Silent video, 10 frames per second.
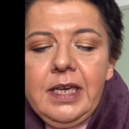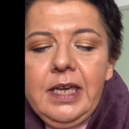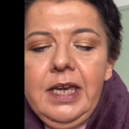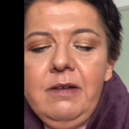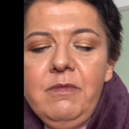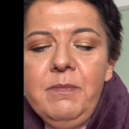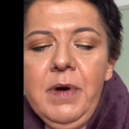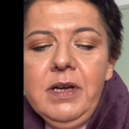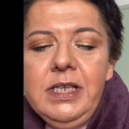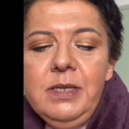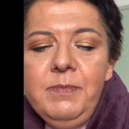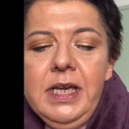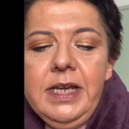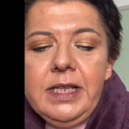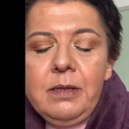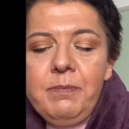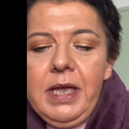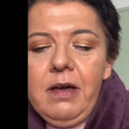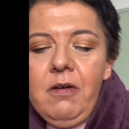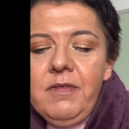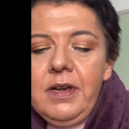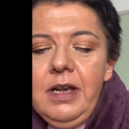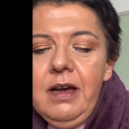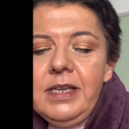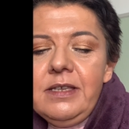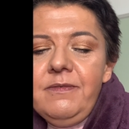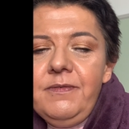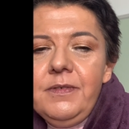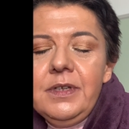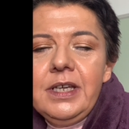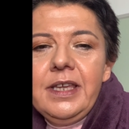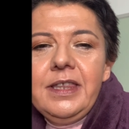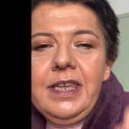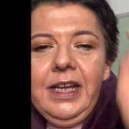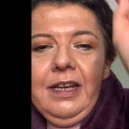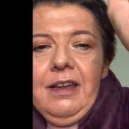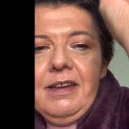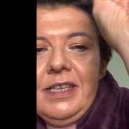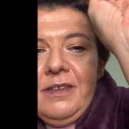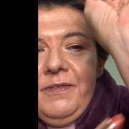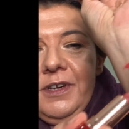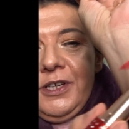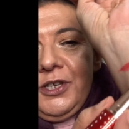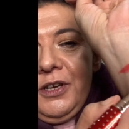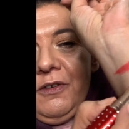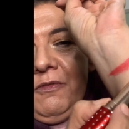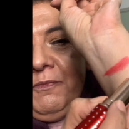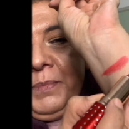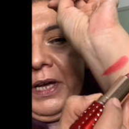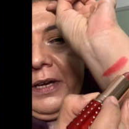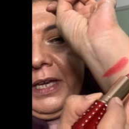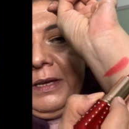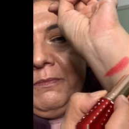it reminds me a little bit of a lighter, think lighter version of Birkin